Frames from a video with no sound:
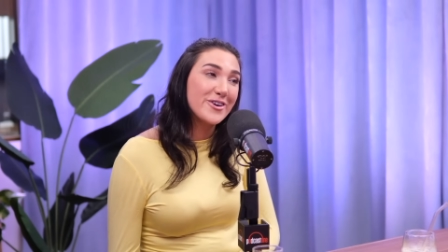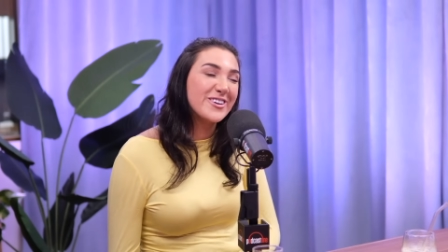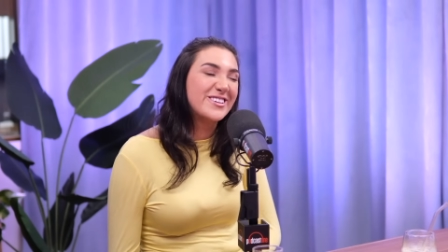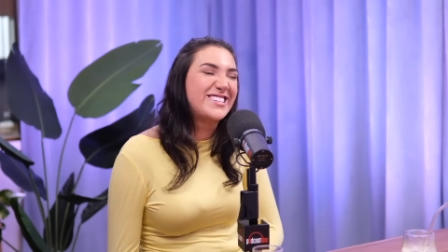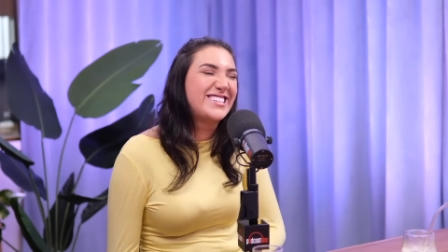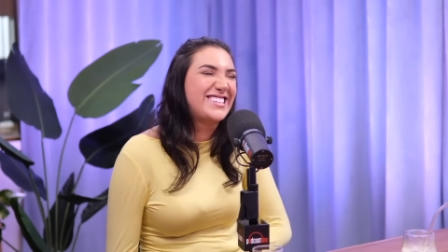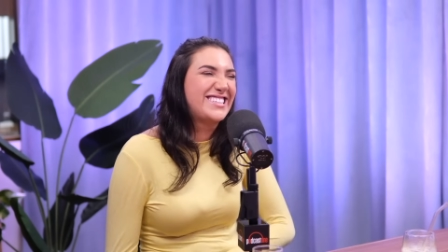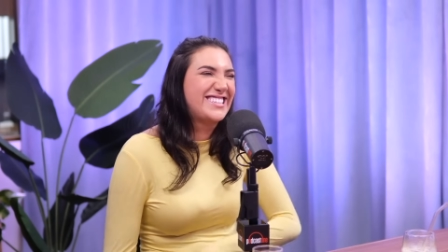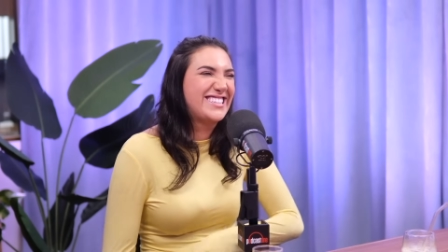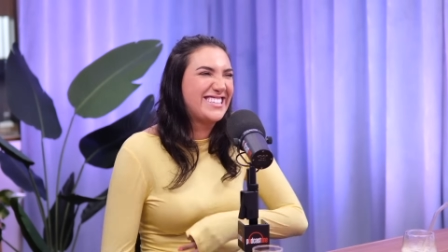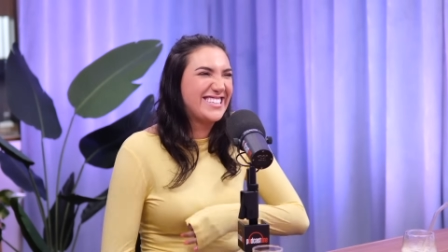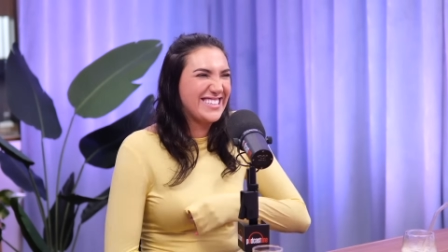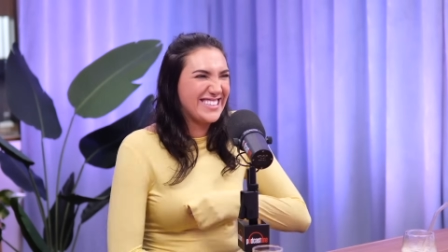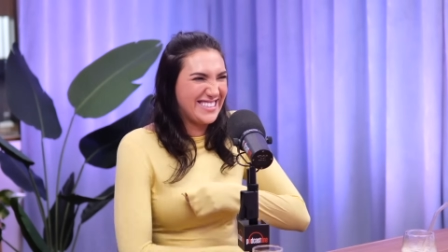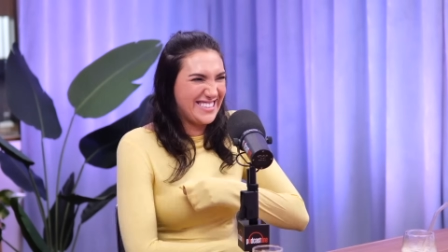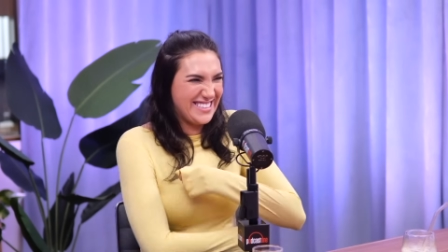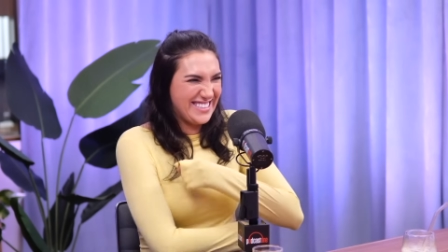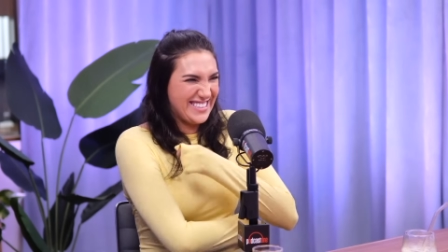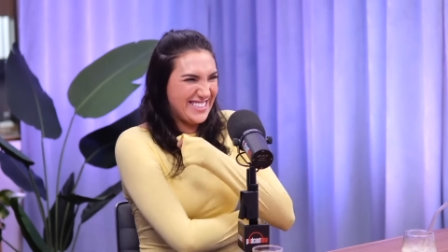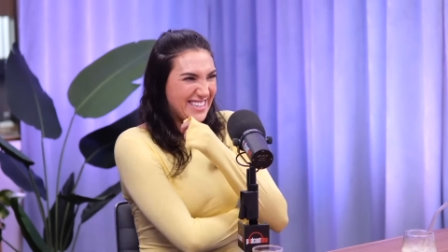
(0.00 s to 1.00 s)
Yeah,
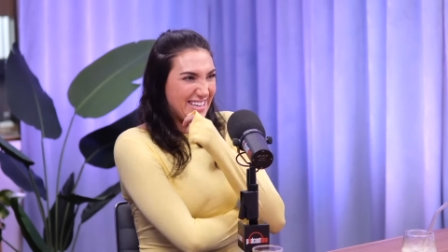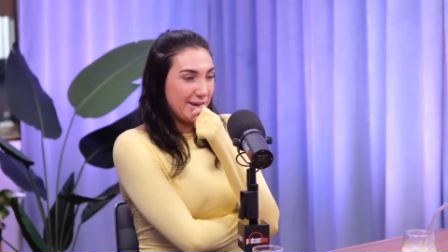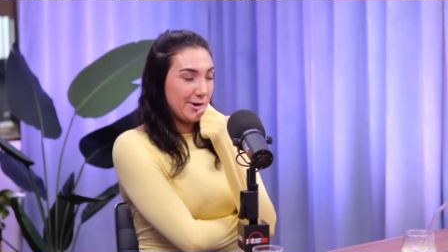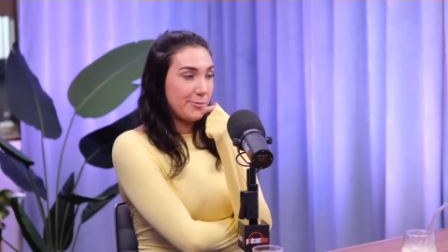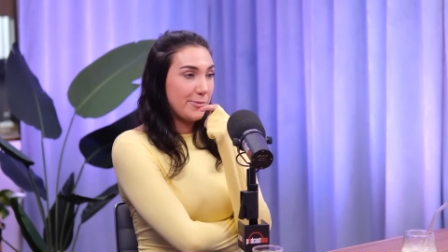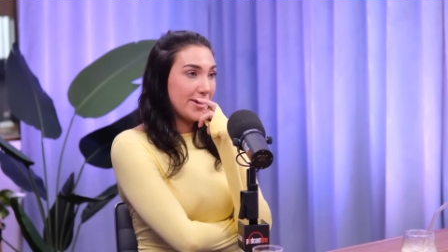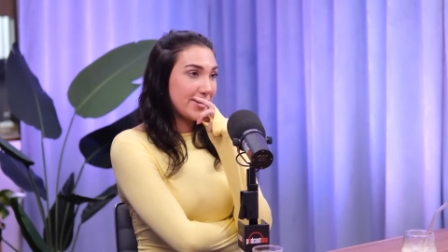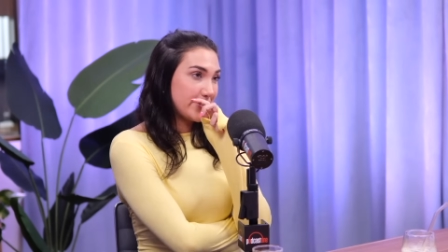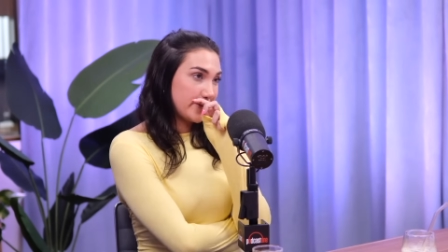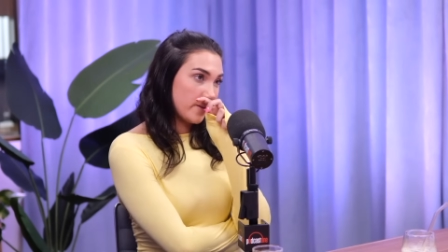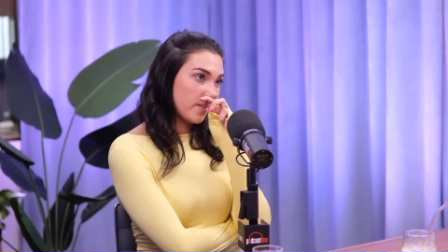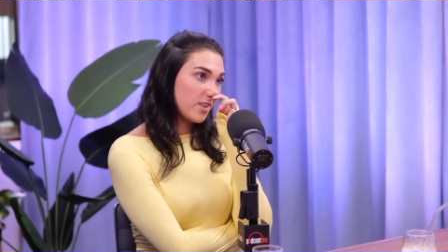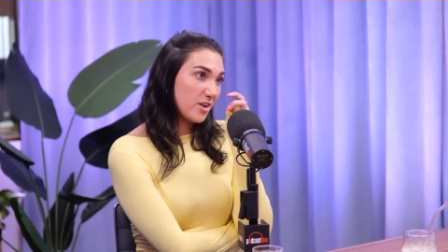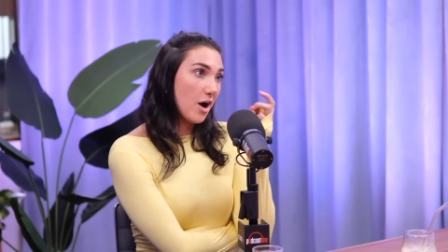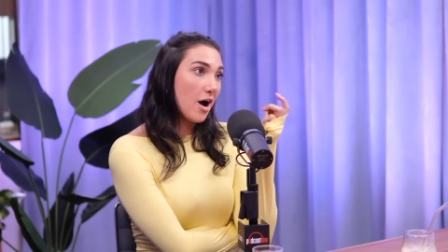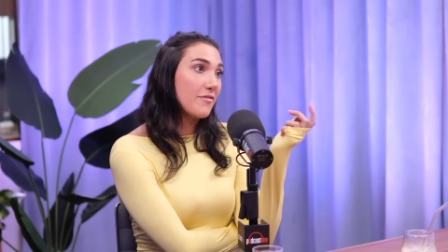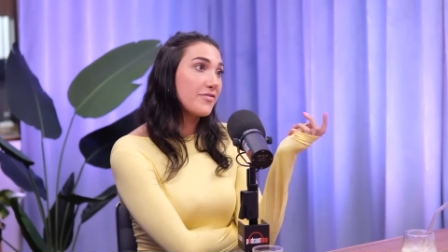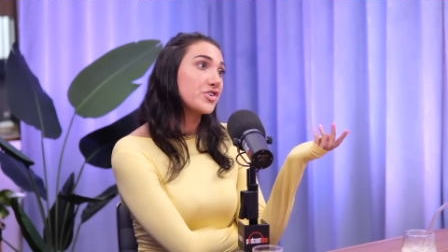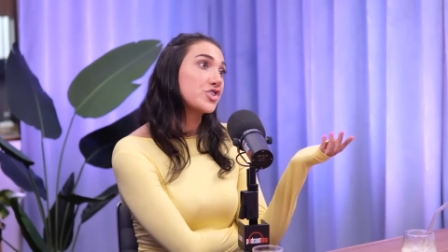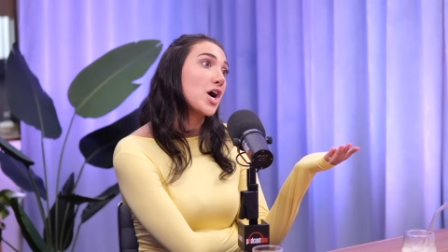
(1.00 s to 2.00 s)
it went to John
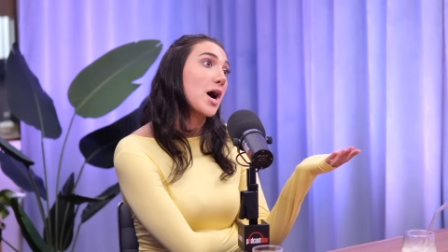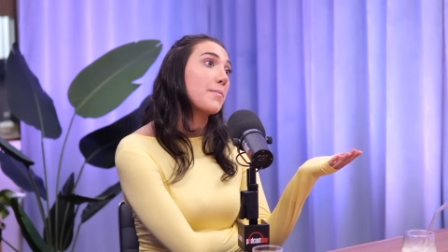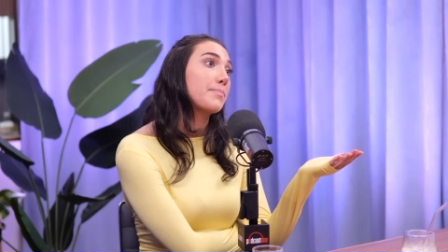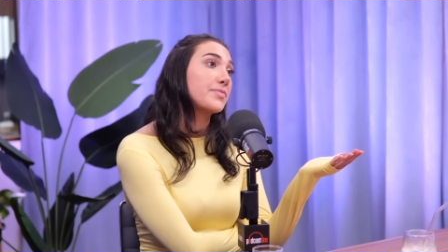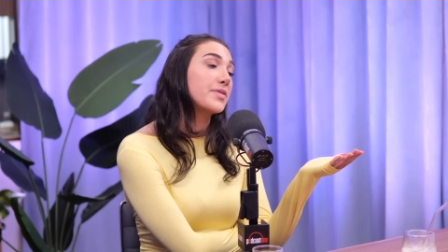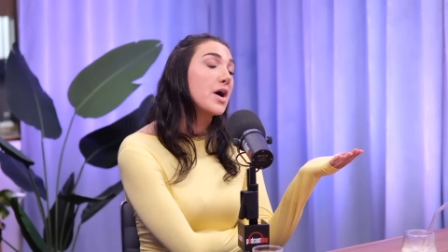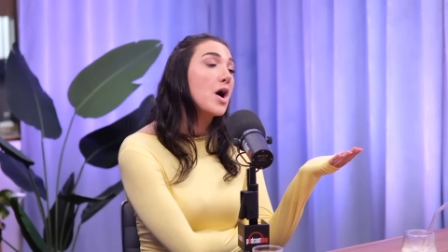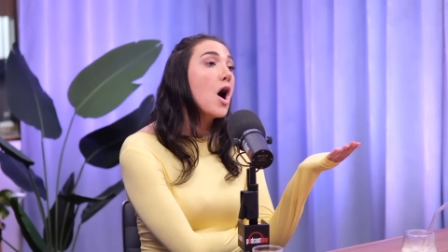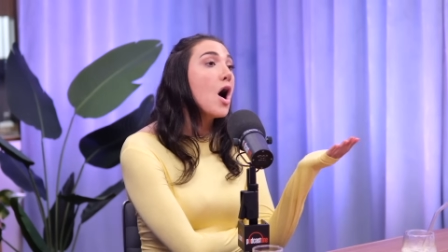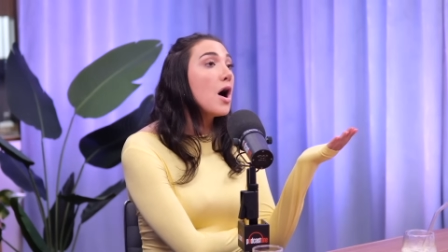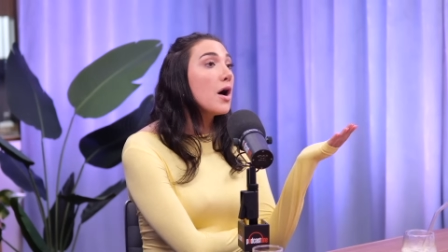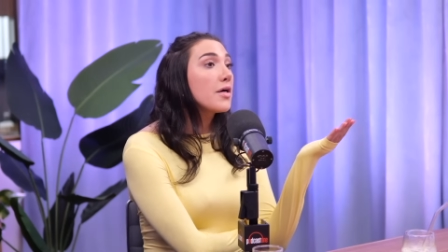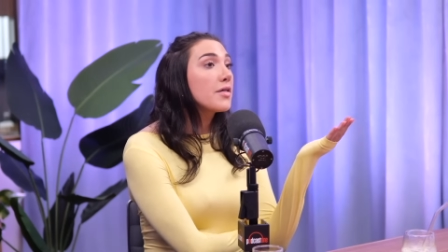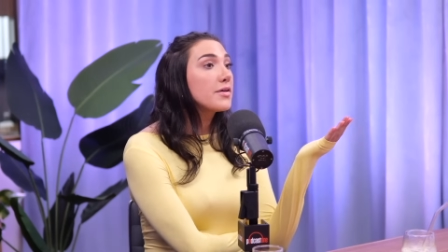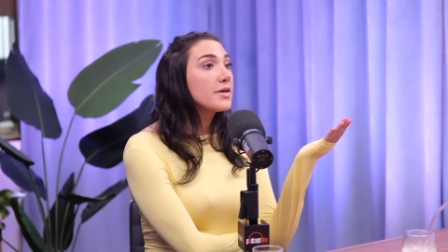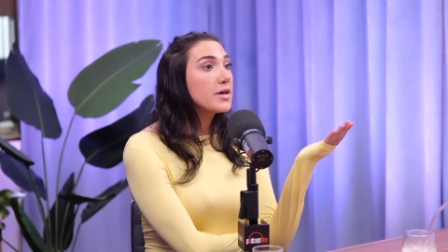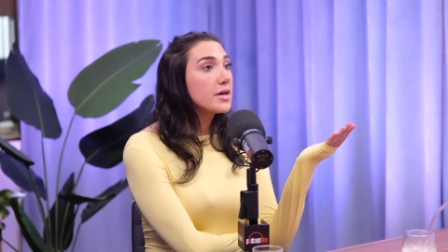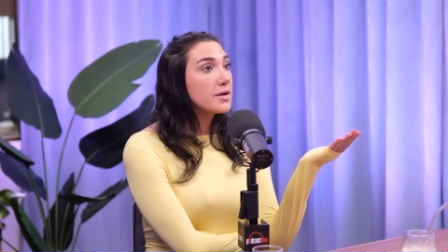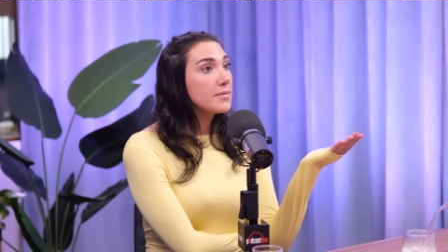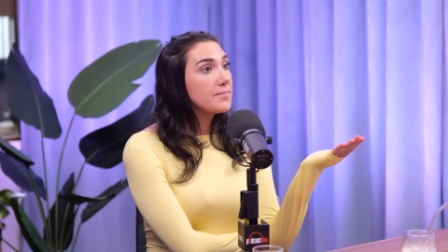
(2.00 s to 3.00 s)
and Vinny's
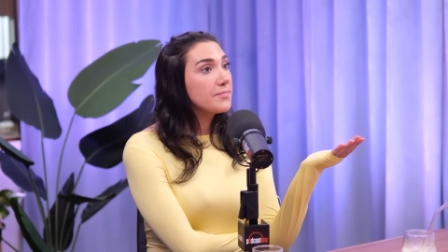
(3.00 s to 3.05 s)
probably.